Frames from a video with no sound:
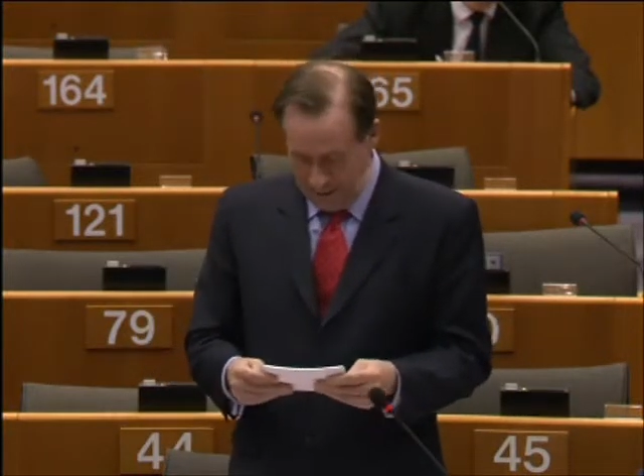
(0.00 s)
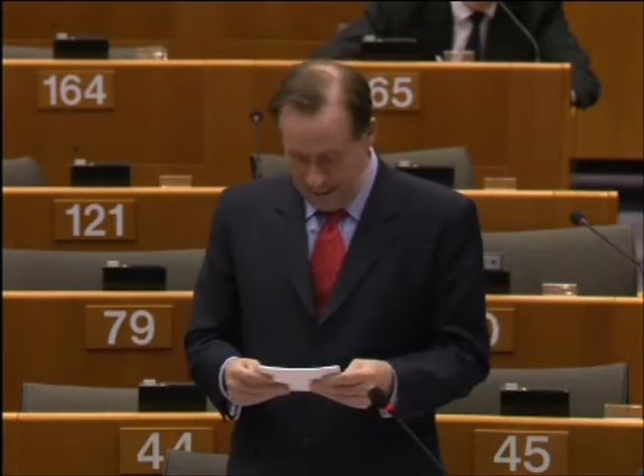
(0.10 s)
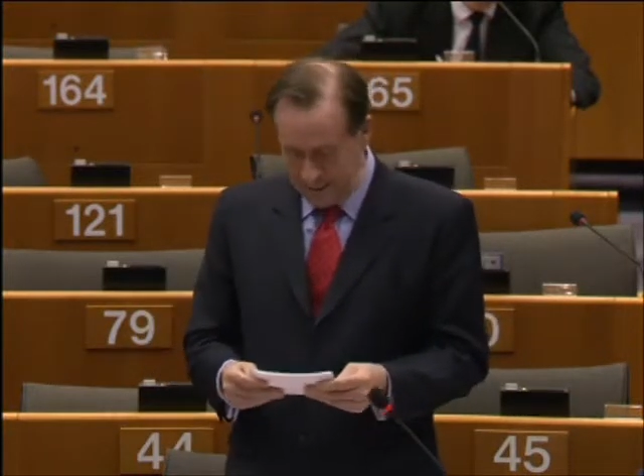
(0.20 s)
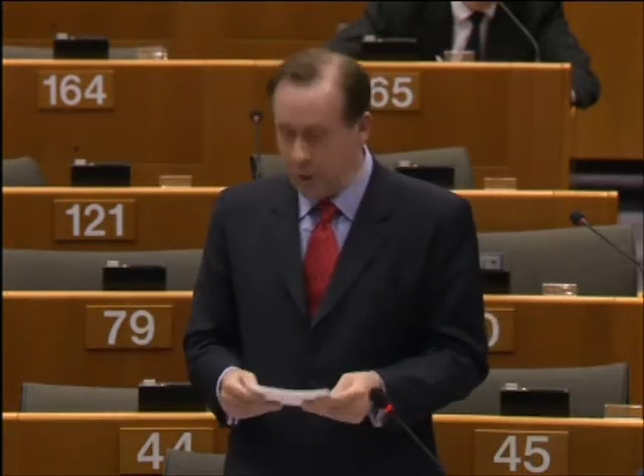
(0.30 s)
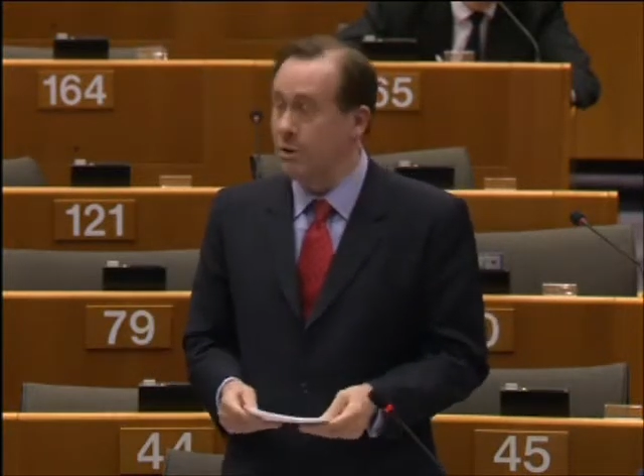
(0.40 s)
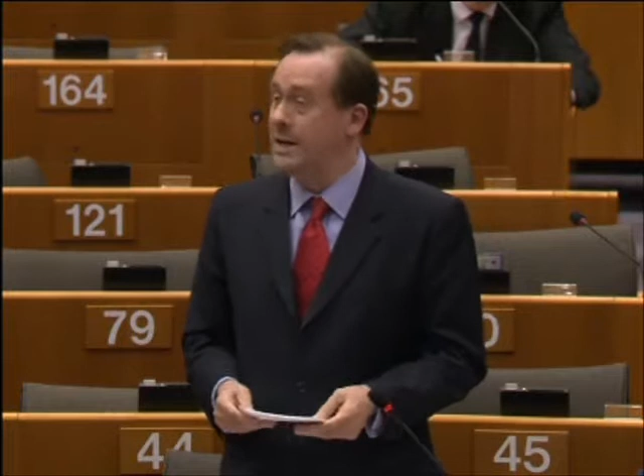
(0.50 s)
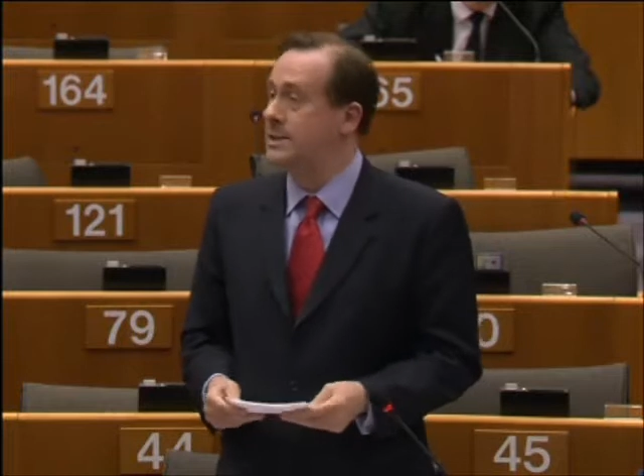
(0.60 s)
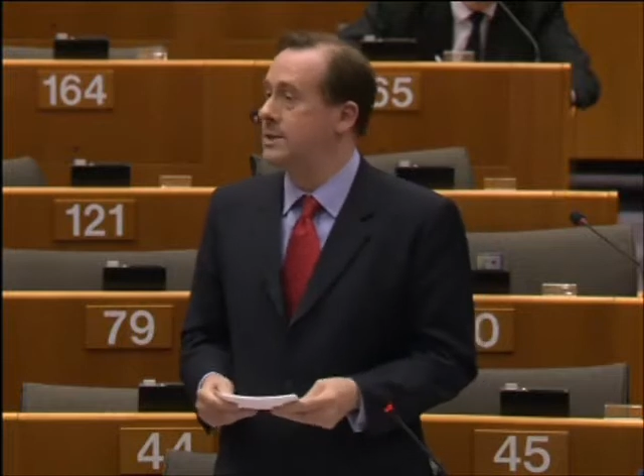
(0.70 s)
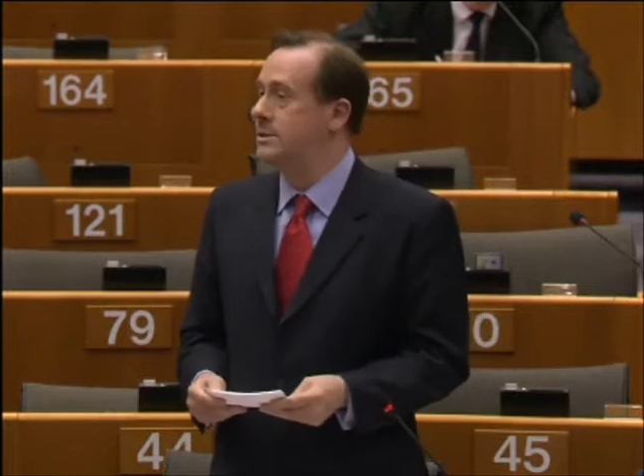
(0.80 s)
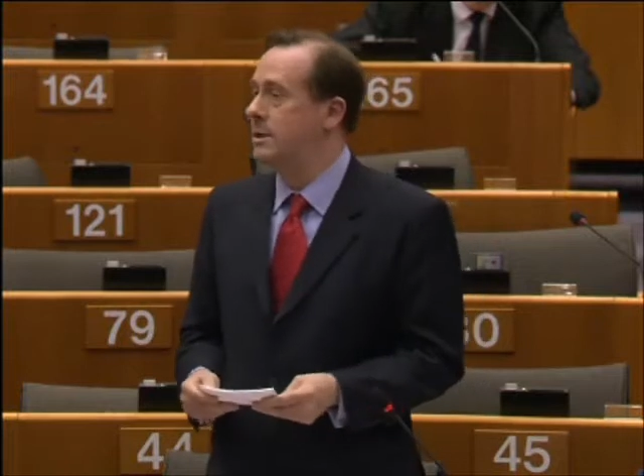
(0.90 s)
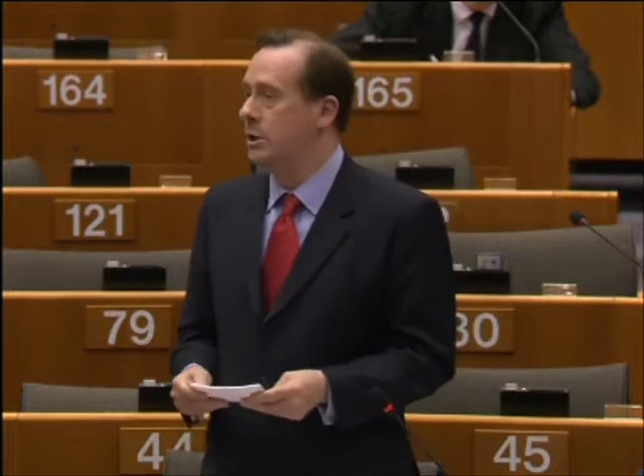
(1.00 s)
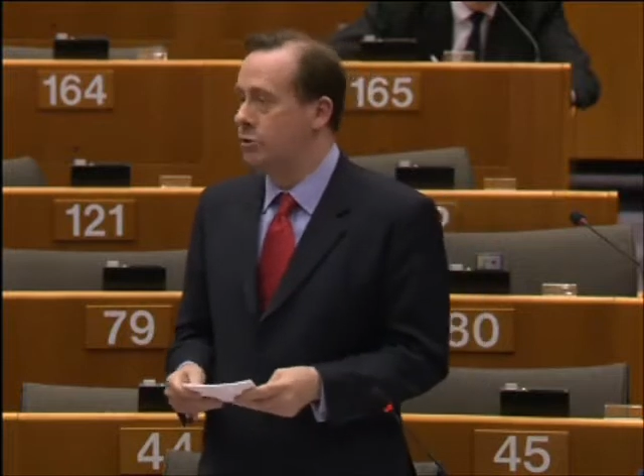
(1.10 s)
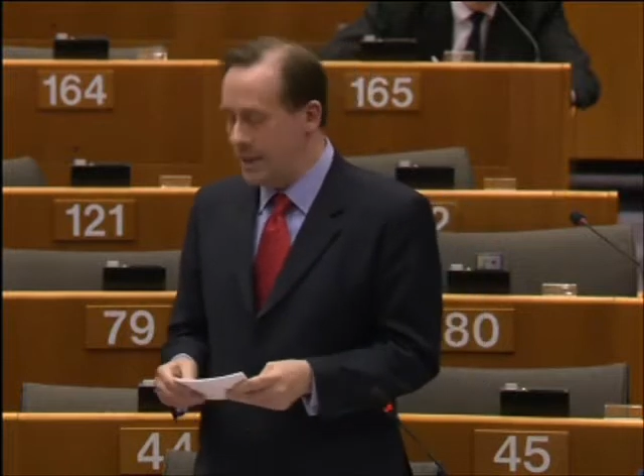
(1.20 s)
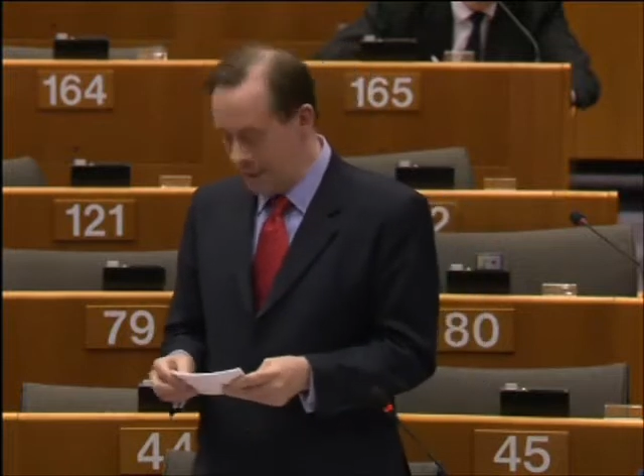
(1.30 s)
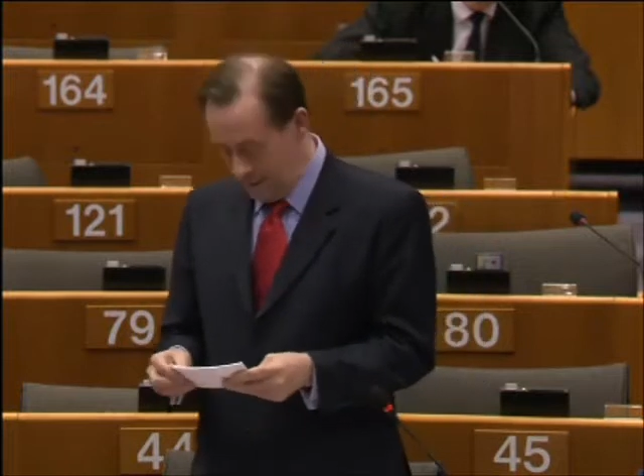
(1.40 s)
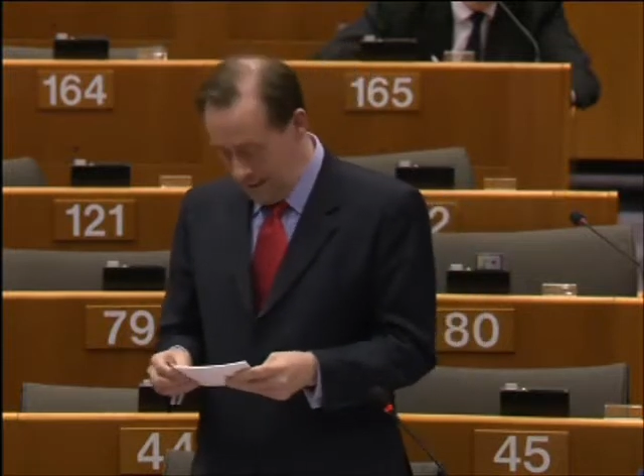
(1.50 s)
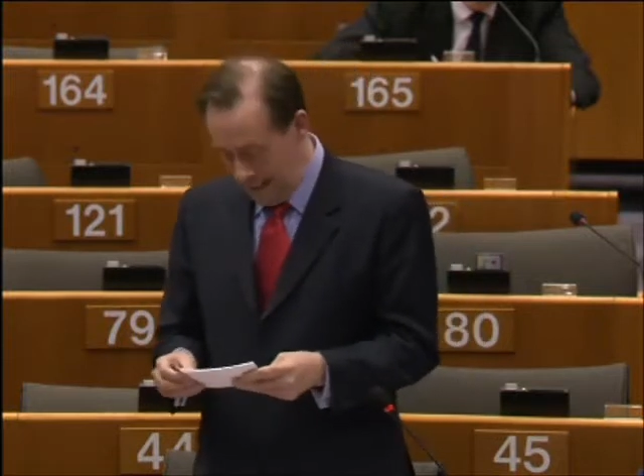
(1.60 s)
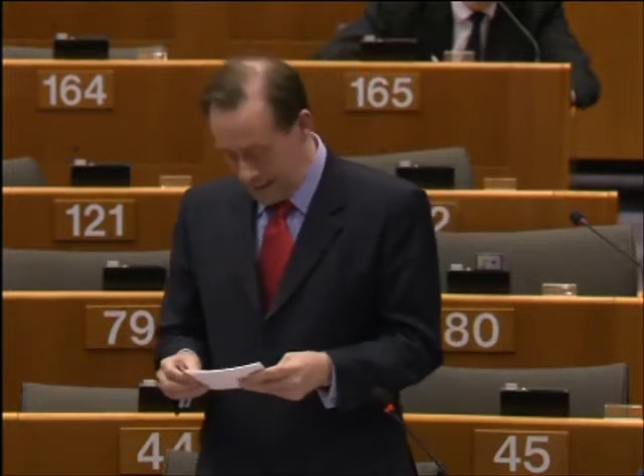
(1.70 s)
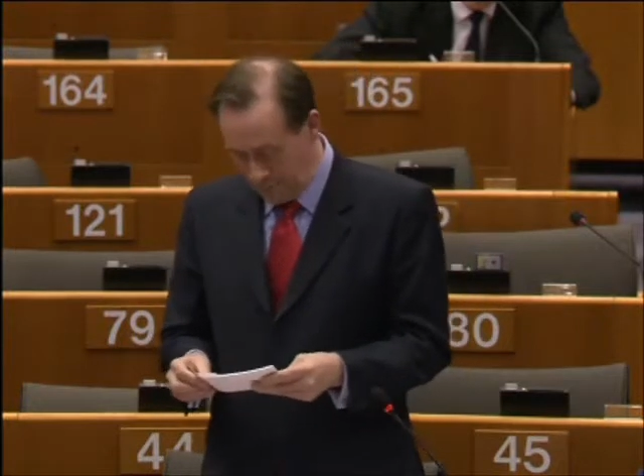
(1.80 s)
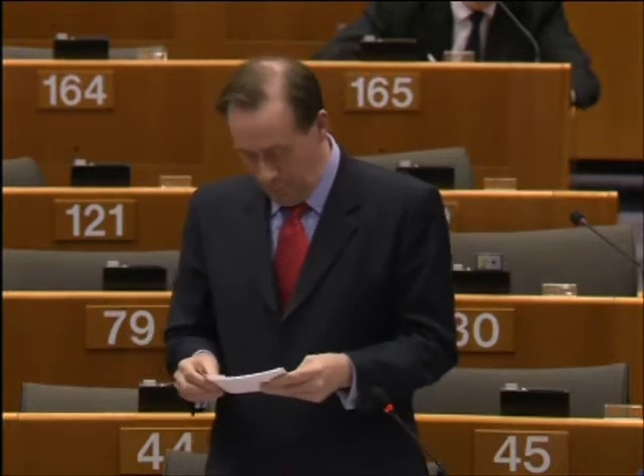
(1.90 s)
is the greatest Greek
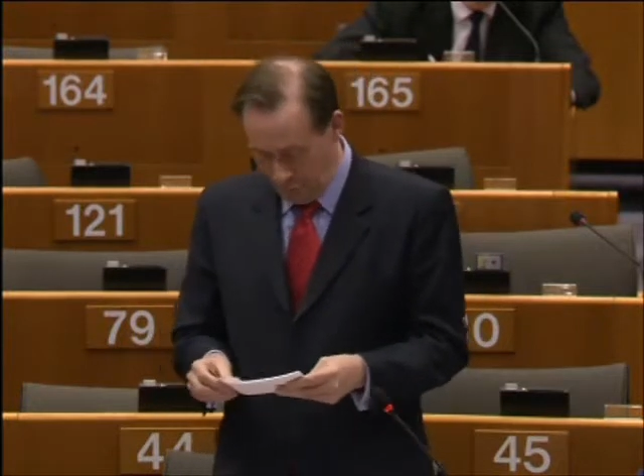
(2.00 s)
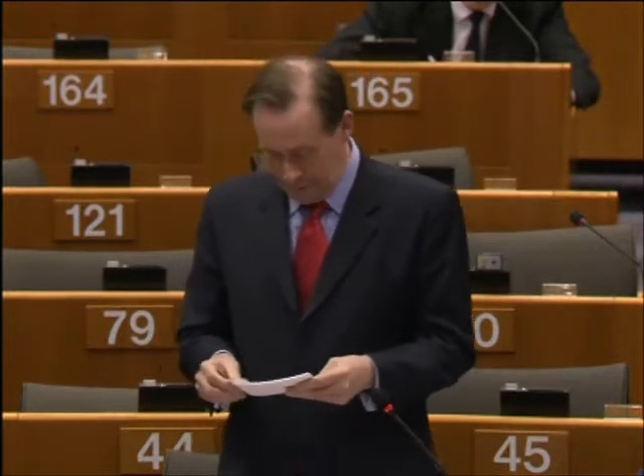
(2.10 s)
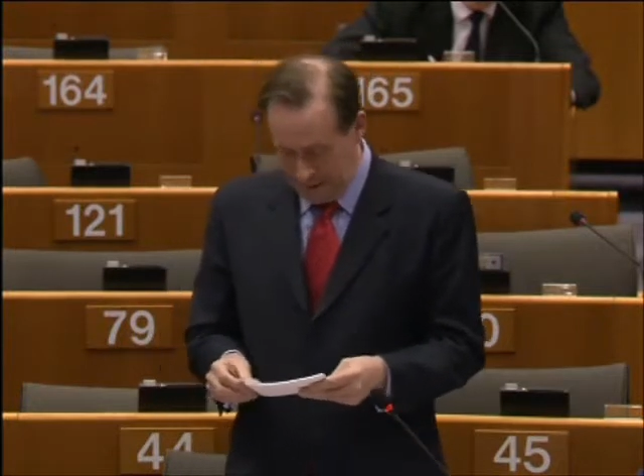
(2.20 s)
export